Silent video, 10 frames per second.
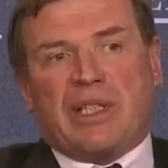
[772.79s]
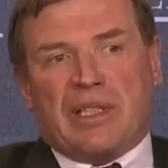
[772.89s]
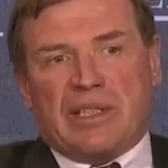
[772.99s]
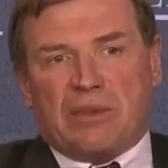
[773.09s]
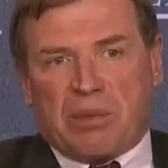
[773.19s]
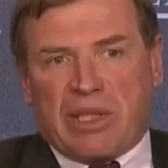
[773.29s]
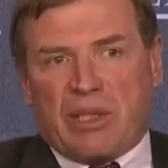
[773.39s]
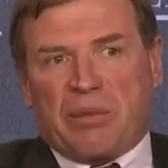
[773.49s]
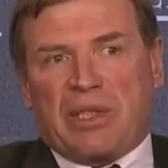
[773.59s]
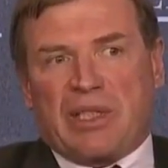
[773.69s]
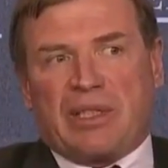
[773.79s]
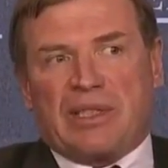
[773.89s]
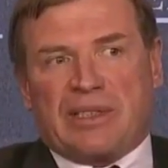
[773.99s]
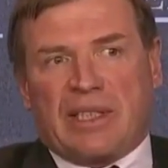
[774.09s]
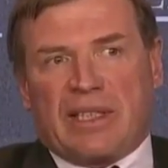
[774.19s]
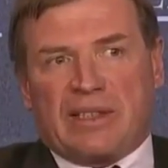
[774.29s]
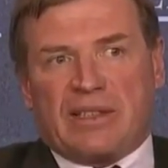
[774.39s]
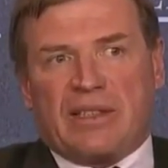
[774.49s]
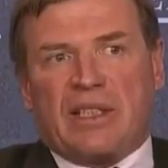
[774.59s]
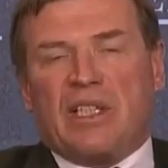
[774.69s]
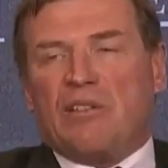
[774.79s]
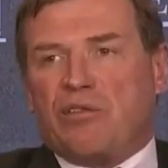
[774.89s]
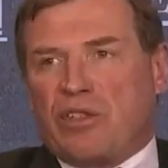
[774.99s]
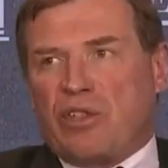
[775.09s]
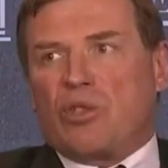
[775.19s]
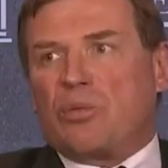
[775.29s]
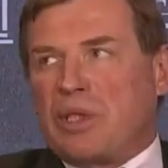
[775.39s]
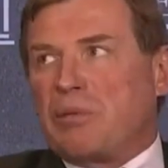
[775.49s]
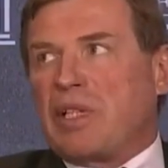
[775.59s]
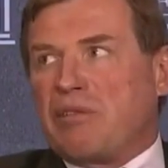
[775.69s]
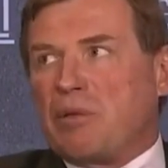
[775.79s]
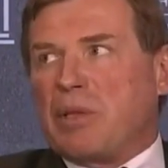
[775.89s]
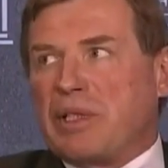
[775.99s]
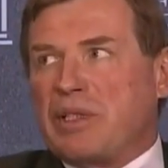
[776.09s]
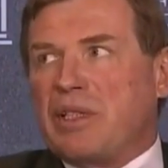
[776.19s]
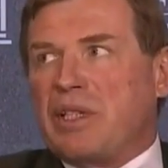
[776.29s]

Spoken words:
and this parliament then decides for a European government,